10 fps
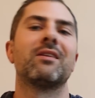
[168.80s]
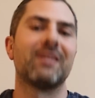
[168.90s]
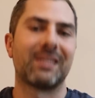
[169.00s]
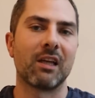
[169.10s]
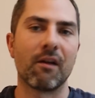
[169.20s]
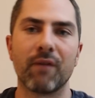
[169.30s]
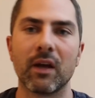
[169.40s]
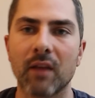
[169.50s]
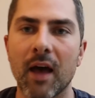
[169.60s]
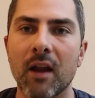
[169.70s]
stuff
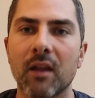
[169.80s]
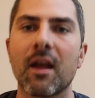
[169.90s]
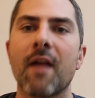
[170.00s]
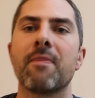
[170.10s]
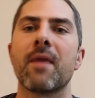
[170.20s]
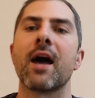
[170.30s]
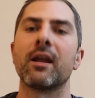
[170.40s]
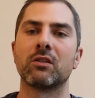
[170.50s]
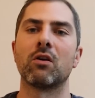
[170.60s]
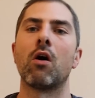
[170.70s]
like that. And again,
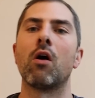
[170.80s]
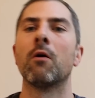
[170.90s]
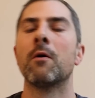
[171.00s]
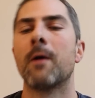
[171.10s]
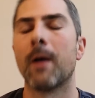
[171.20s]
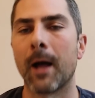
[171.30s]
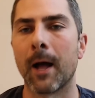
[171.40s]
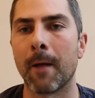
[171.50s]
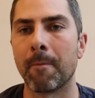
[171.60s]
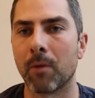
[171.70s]
that is all
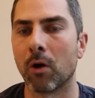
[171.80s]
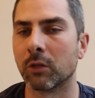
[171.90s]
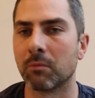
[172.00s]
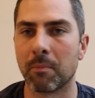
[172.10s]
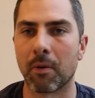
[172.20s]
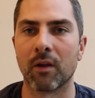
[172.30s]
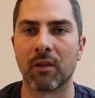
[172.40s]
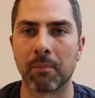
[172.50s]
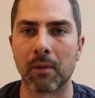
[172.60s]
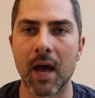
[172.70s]
ultimately part of
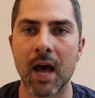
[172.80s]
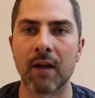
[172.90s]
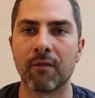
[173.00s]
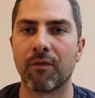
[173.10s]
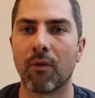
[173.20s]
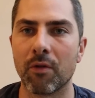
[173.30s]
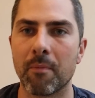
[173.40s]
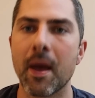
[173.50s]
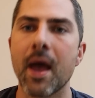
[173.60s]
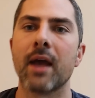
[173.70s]
the plan for the
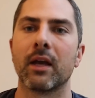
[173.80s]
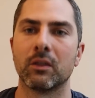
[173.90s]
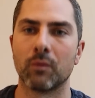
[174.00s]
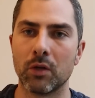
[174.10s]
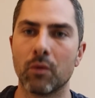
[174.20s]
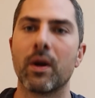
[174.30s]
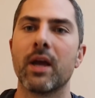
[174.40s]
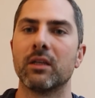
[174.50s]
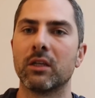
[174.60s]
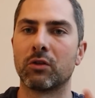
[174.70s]
bank is when you
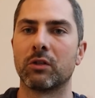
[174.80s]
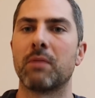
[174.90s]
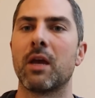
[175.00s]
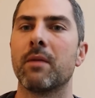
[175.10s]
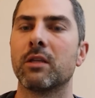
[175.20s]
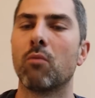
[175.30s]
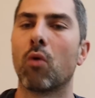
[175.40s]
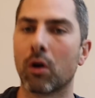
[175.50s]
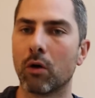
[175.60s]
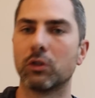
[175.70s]
raise interest payments,
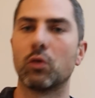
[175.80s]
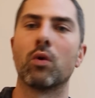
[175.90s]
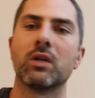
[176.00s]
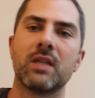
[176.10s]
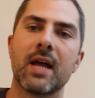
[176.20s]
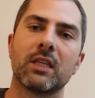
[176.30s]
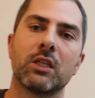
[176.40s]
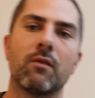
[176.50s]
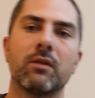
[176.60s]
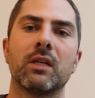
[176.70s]
more goes towards debt
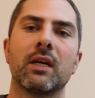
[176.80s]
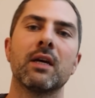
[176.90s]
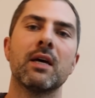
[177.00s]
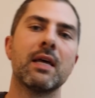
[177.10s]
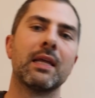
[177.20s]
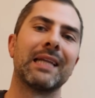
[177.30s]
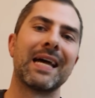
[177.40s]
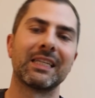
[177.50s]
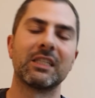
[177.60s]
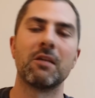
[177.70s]
servicing,
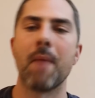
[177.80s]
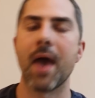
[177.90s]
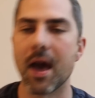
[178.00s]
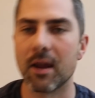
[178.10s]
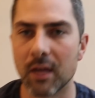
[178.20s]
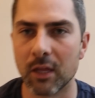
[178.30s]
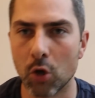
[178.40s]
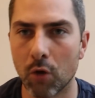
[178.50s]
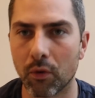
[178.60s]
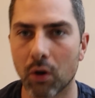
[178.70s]
less demand in the
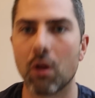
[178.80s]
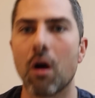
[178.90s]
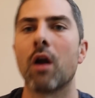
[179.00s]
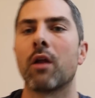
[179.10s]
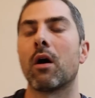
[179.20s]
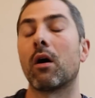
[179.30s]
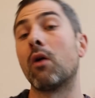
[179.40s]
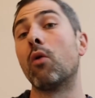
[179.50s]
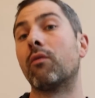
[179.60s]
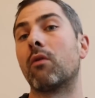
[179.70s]

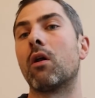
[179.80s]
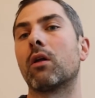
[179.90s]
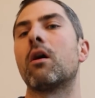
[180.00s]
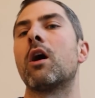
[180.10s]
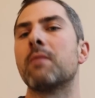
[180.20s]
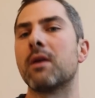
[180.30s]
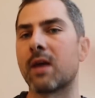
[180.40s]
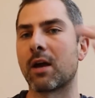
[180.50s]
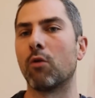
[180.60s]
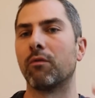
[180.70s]
overall economy, and
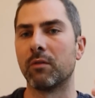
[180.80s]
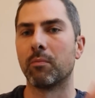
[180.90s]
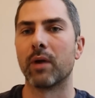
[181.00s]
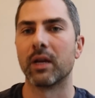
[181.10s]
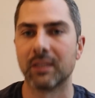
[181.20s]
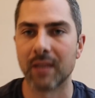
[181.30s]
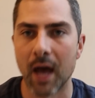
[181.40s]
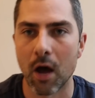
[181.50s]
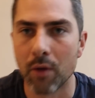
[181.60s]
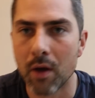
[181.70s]
that hopefully brings
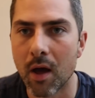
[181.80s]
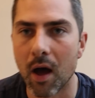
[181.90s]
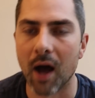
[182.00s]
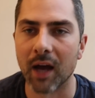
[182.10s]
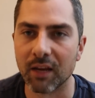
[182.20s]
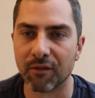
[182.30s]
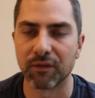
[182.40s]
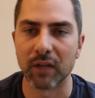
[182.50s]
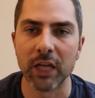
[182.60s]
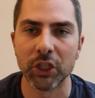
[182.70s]
down
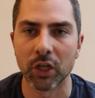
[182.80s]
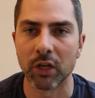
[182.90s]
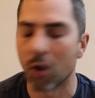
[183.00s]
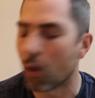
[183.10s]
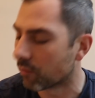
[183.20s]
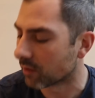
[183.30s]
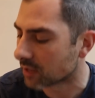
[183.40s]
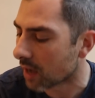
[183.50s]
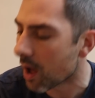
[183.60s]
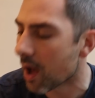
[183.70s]
inflation over
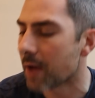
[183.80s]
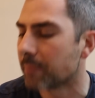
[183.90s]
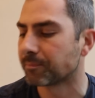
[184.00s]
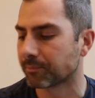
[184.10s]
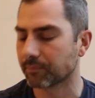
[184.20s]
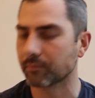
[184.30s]
time.